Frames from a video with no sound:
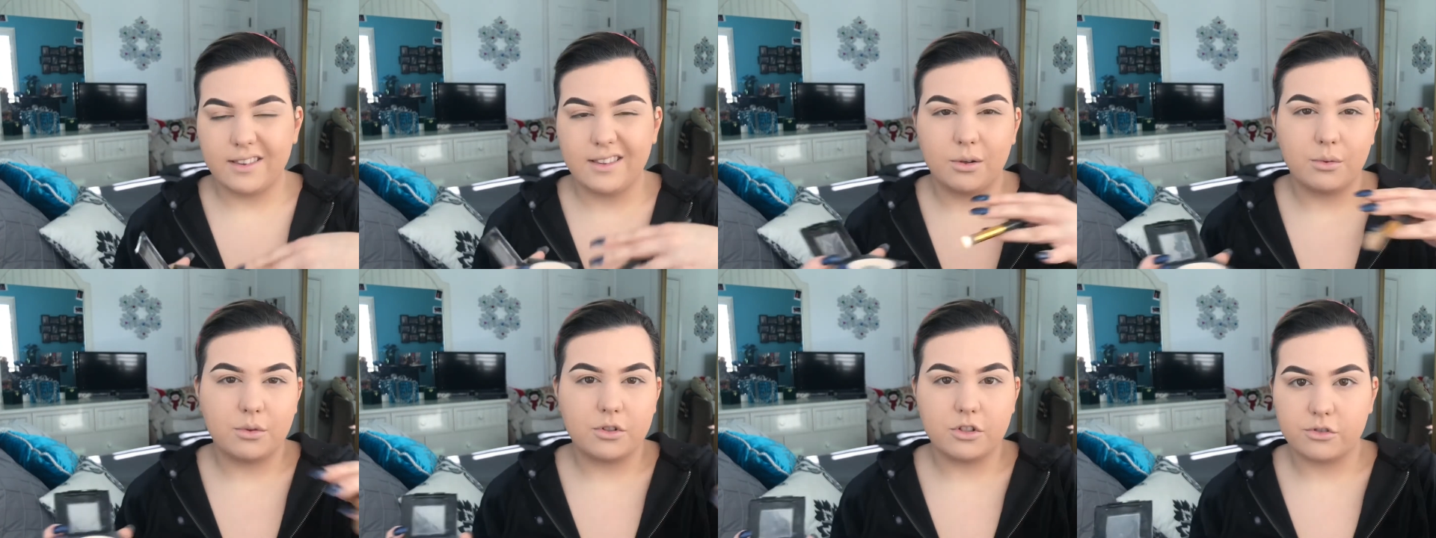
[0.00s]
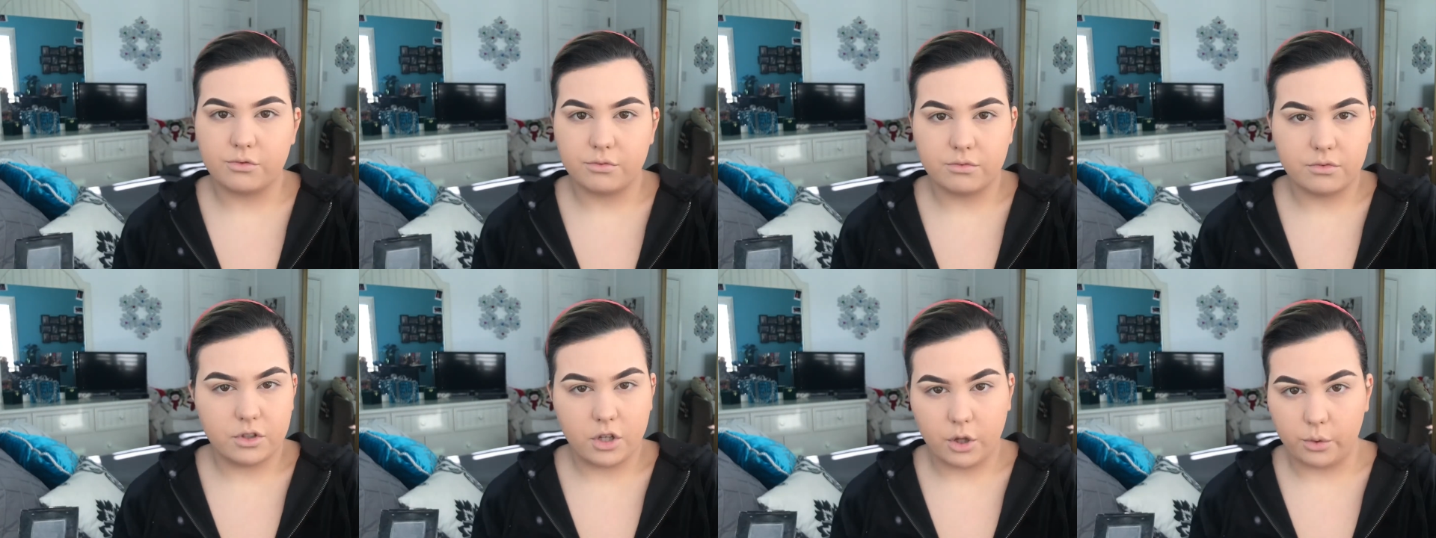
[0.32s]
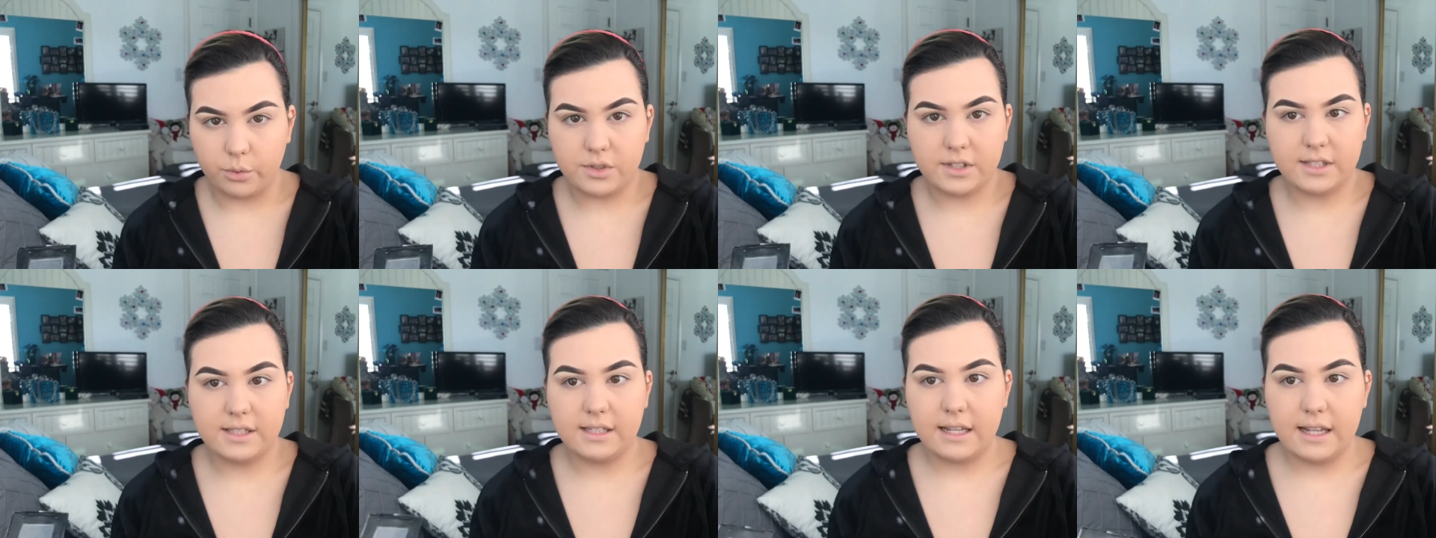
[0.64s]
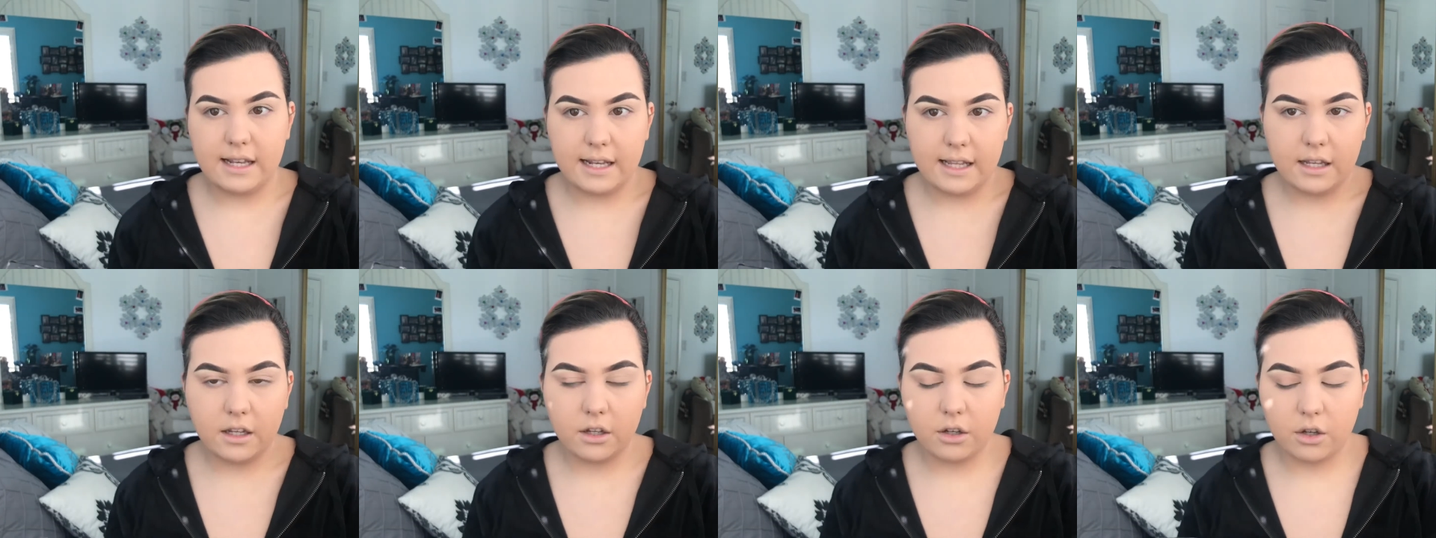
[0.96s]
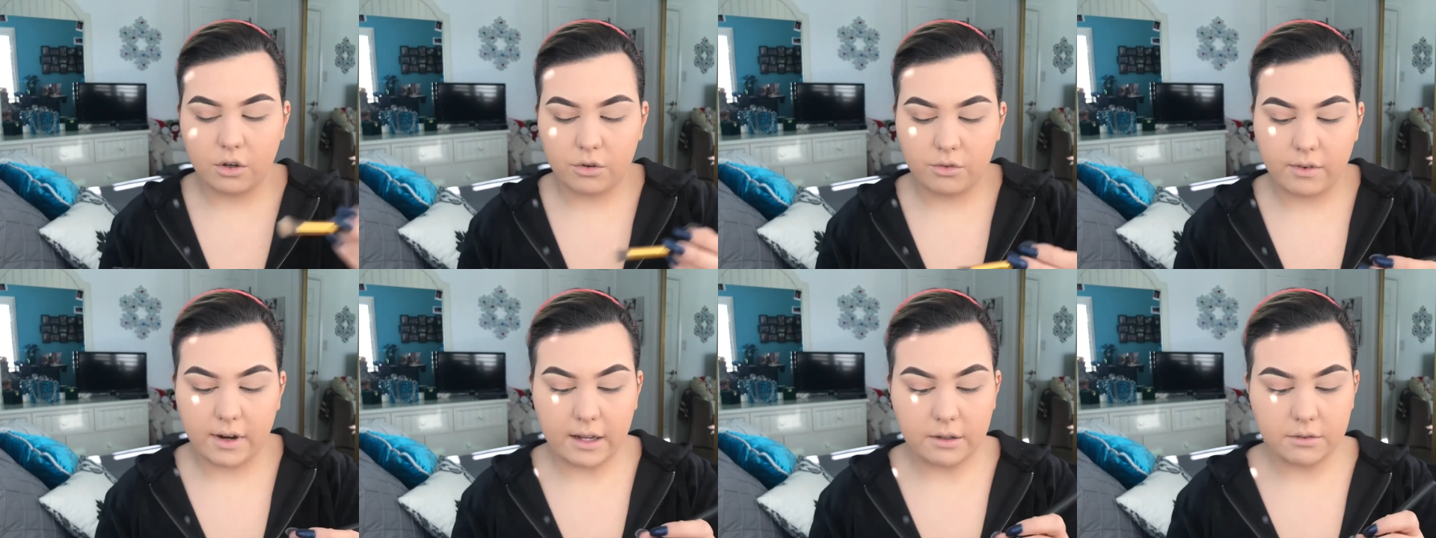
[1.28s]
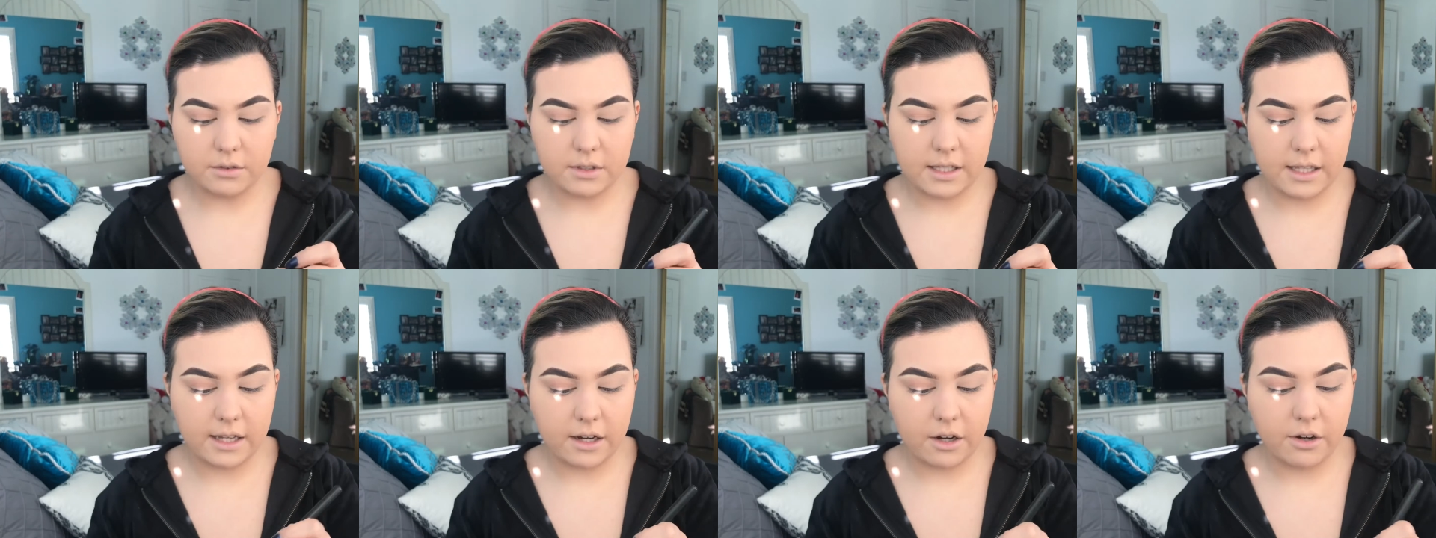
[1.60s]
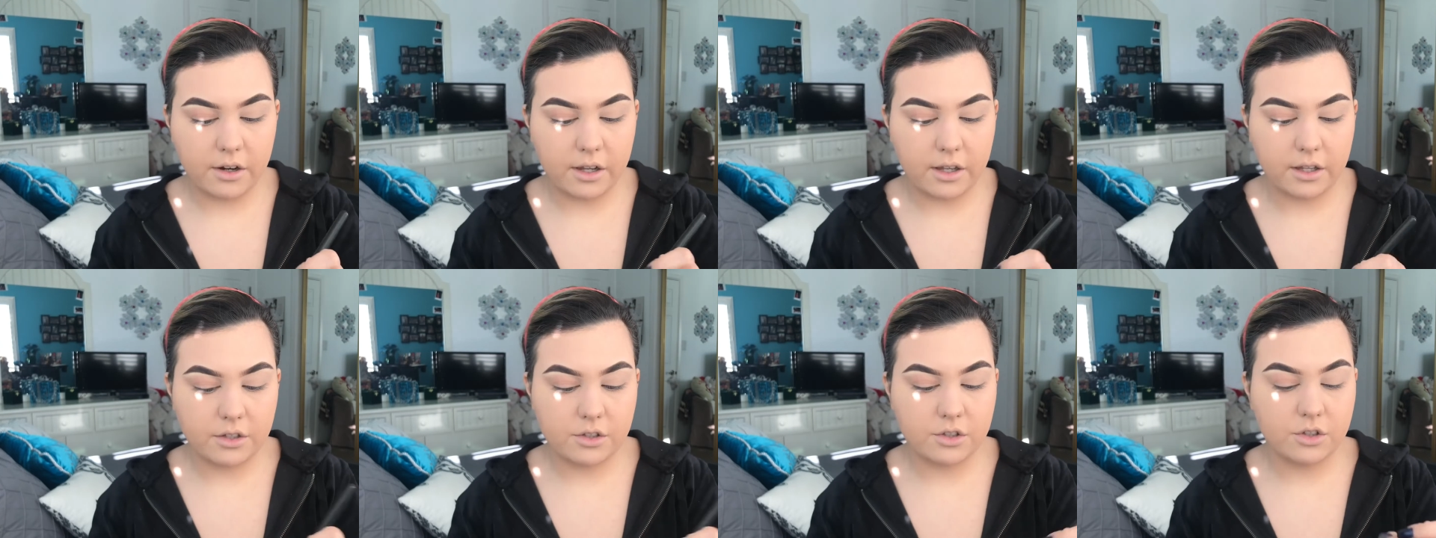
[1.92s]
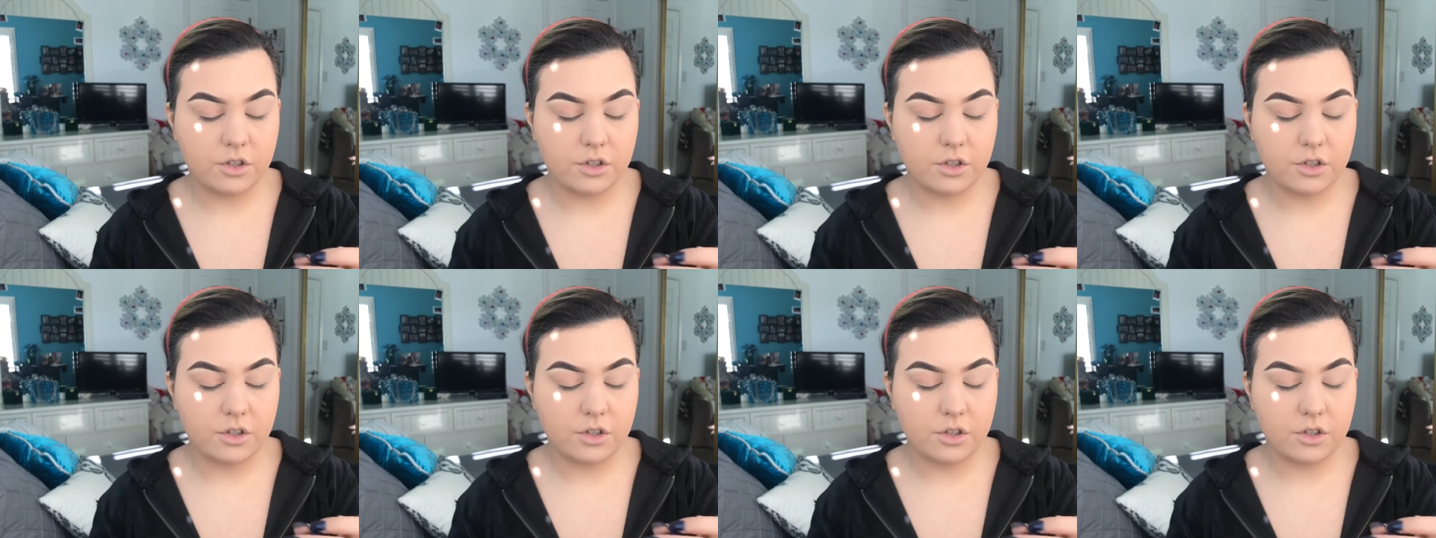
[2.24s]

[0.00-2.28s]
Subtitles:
there was no seating around the area,